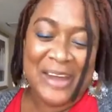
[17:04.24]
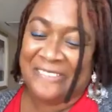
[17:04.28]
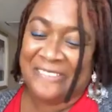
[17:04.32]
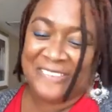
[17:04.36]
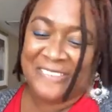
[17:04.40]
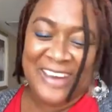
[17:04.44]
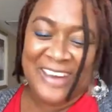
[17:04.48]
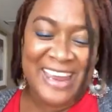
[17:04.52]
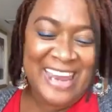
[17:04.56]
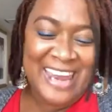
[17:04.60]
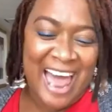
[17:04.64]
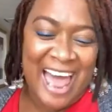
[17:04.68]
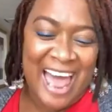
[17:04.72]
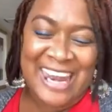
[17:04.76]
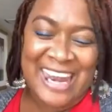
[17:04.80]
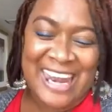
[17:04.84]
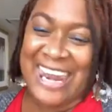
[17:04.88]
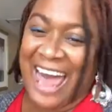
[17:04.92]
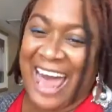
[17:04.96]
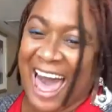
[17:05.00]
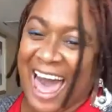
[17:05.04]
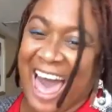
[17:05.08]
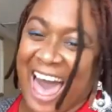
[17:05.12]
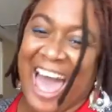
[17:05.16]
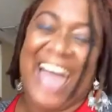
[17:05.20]
Queen, $3.99.
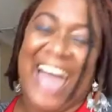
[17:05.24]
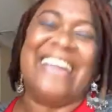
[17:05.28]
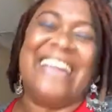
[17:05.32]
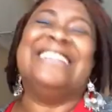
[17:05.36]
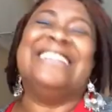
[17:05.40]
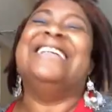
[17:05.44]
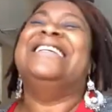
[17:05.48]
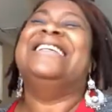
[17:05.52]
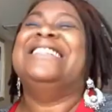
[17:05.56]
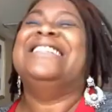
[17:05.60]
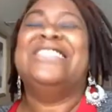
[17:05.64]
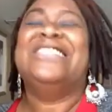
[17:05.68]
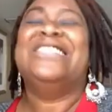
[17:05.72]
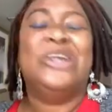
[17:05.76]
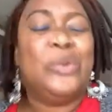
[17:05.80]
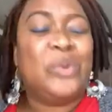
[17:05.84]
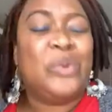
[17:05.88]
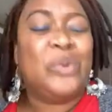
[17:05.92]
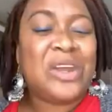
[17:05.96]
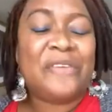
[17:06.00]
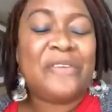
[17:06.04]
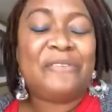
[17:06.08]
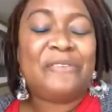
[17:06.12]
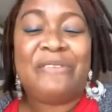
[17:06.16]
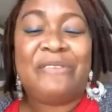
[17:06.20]
You
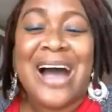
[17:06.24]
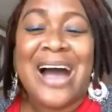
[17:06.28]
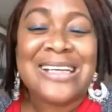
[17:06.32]
want to